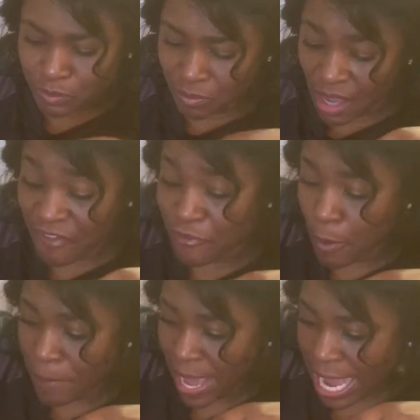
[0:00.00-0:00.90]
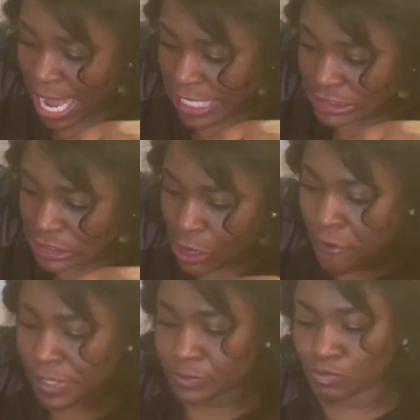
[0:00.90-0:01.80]
With I feel our, bad. Uh, with
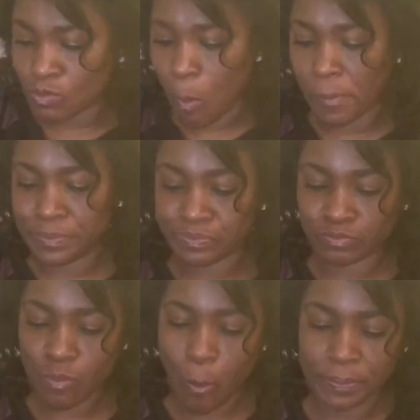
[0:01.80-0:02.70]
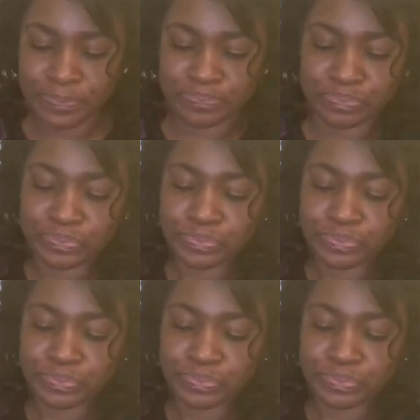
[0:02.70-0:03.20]
our uh, kitchen scissors.